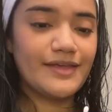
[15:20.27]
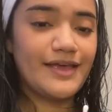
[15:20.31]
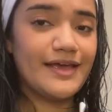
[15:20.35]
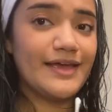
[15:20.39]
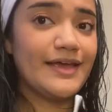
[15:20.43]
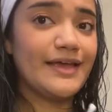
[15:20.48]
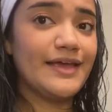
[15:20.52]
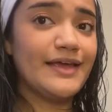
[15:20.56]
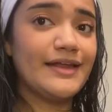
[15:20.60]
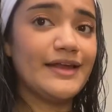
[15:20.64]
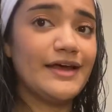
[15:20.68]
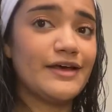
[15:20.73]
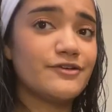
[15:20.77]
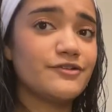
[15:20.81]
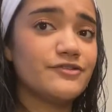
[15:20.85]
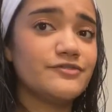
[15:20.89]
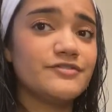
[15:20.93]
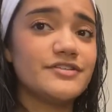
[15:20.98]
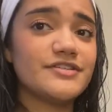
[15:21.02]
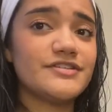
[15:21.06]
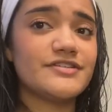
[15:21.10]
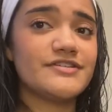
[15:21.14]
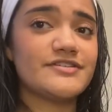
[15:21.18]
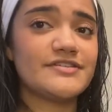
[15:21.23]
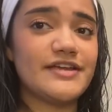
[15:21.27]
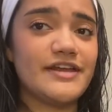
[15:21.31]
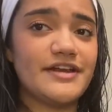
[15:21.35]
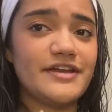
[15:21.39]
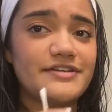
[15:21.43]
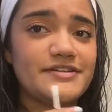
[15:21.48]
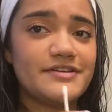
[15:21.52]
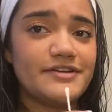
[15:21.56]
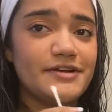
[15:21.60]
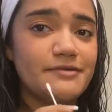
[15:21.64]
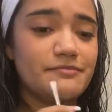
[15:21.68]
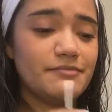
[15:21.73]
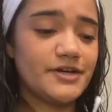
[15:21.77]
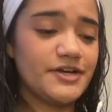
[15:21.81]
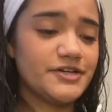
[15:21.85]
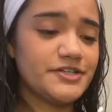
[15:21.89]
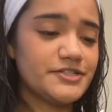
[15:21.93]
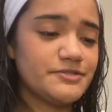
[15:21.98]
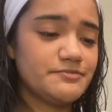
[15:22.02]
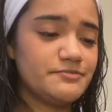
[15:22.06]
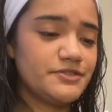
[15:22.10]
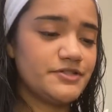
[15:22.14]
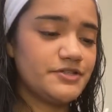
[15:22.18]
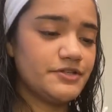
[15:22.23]
And I don't know if this is sanitary, but I
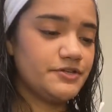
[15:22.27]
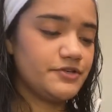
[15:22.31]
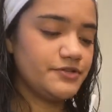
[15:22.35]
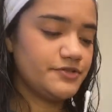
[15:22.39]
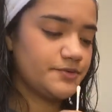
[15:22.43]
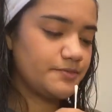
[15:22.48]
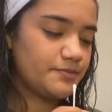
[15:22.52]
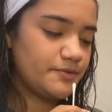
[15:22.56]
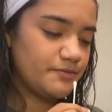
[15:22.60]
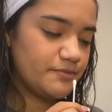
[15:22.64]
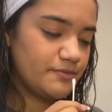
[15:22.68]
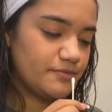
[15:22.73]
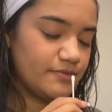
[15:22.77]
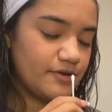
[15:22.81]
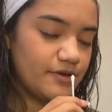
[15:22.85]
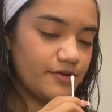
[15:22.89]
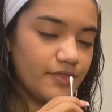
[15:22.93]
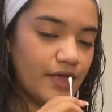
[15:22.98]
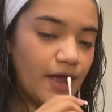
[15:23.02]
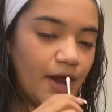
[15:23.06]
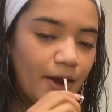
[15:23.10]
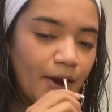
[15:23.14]
just put the Q-tip in my mouth.